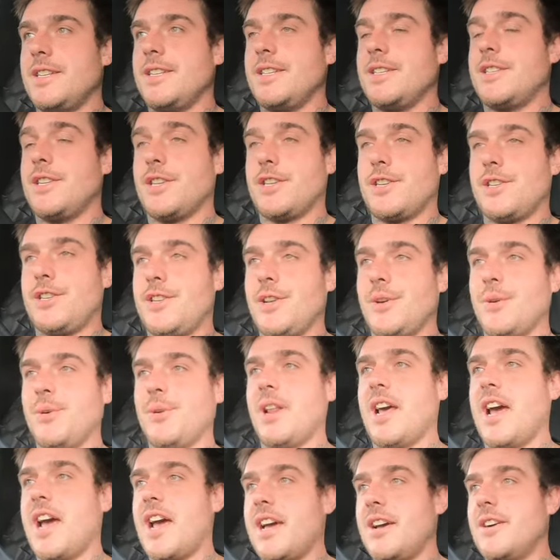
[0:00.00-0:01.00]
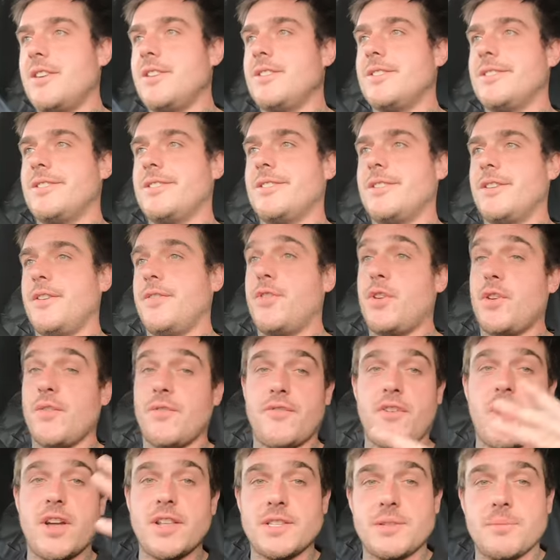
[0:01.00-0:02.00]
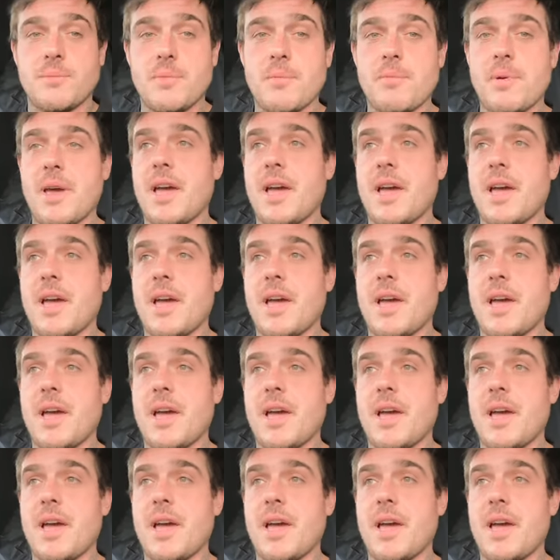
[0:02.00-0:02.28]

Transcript: to do that, or if you can find some